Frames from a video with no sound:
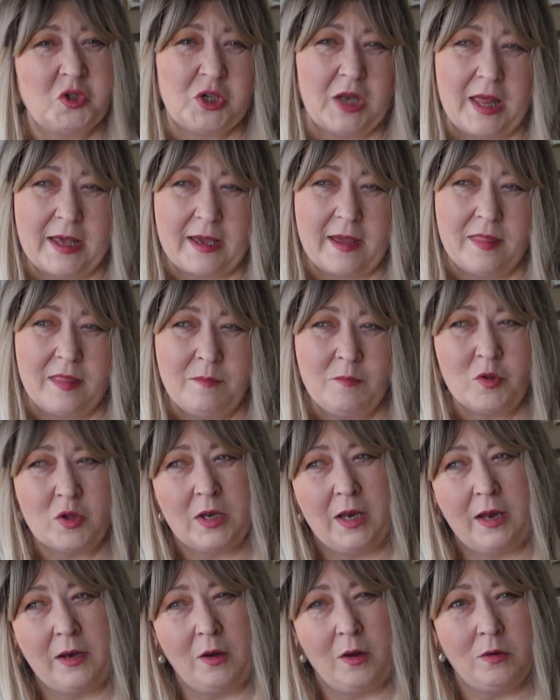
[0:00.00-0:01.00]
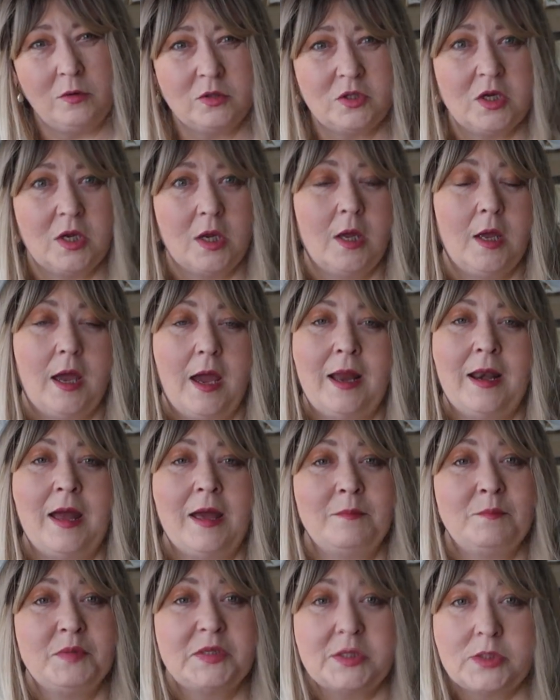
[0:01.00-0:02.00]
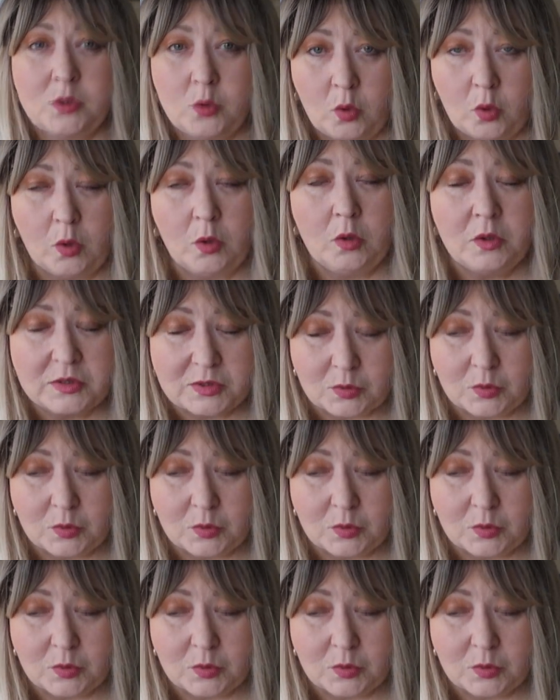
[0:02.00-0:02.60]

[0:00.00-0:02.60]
shall I get them? Shall I not? And I'm so,